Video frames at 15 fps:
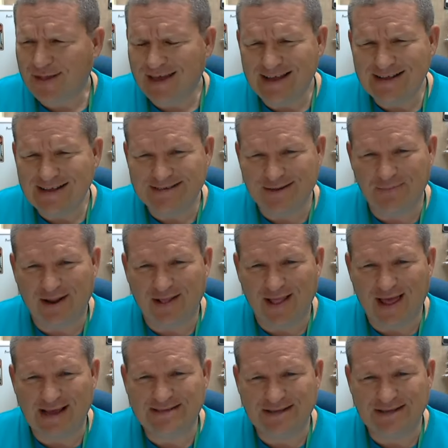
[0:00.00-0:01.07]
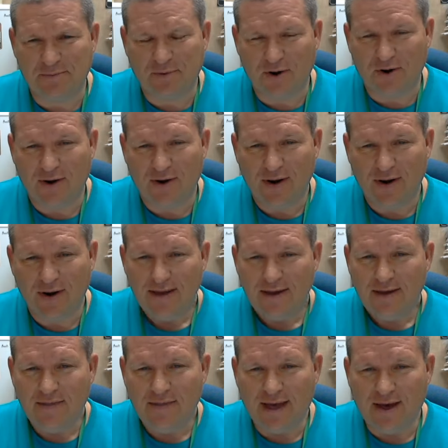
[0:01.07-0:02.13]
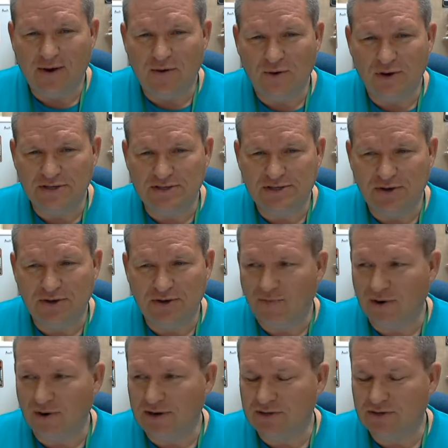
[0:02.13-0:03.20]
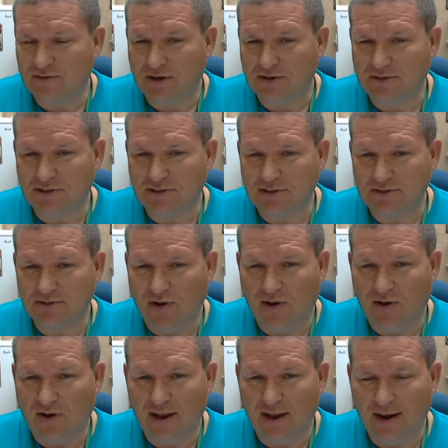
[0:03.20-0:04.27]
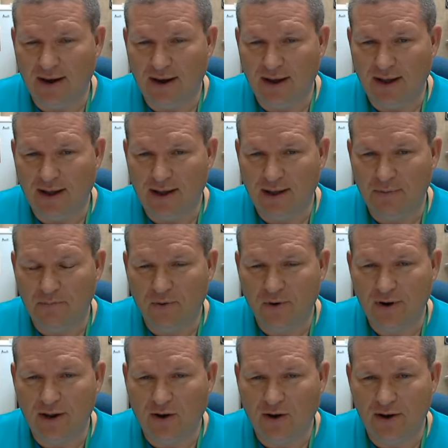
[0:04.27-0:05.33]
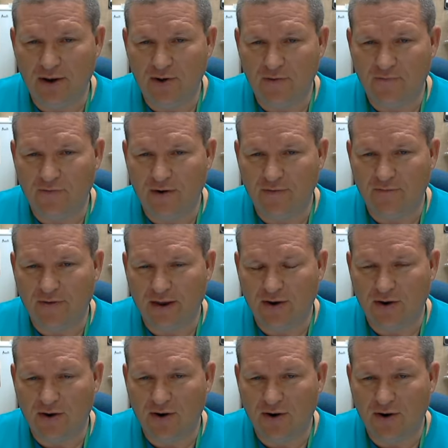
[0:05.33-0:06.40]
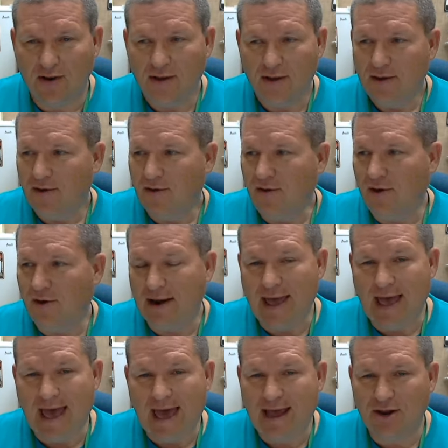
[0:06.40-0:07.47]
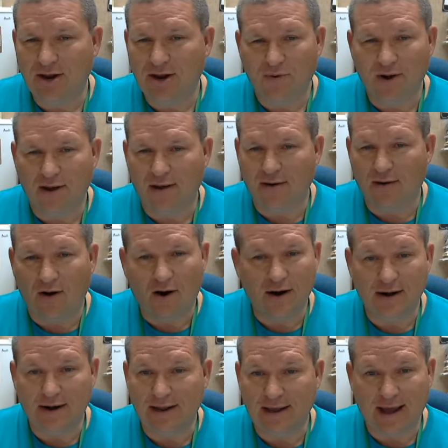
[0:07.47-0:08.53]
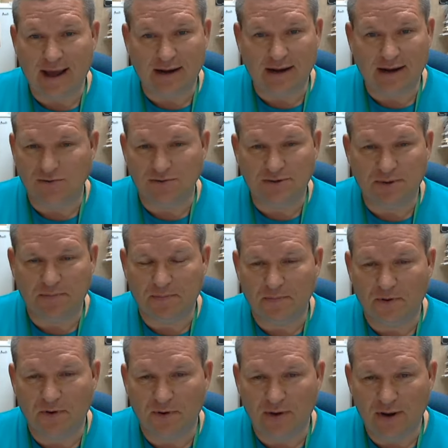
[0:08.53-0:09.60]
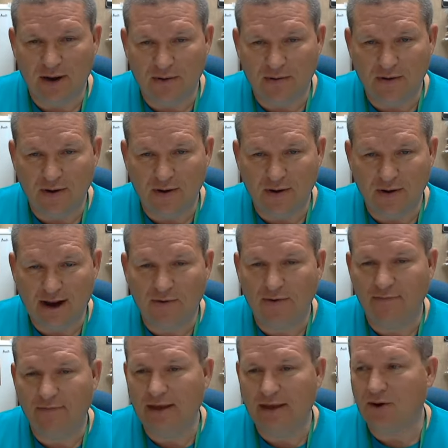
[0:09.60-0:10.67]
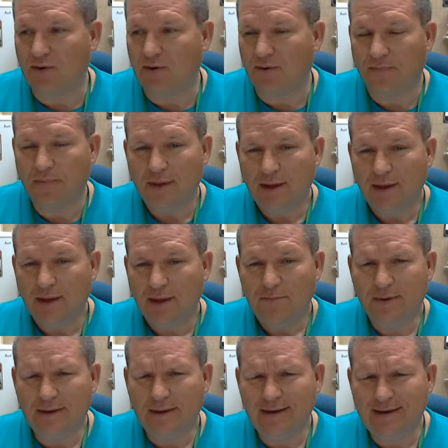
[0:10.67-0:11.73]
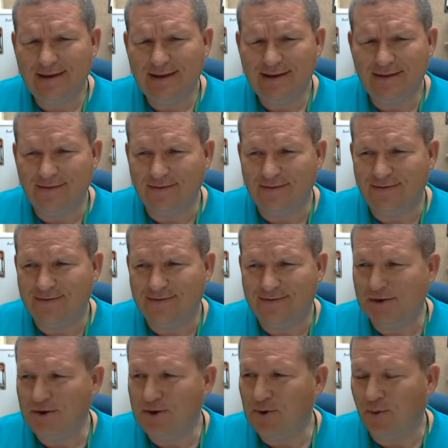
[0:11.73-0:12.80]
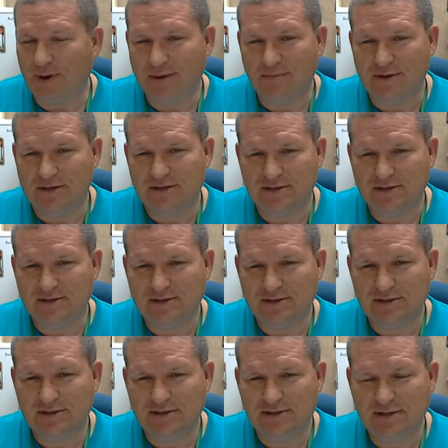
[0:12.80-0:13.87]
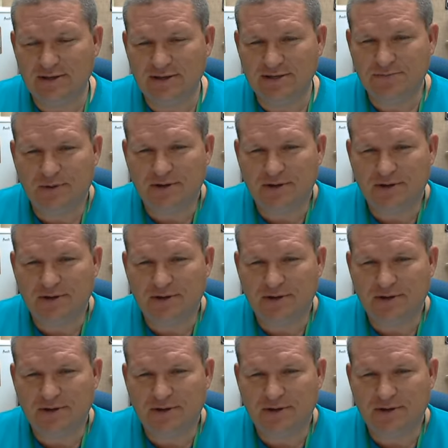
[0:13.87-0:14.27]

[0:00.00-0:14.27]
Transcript: I had somebody last summer that was doing written instructions on putting on a new front fender on an Acura RDX or something, or an Acura vehicle. But he used Google Images, and his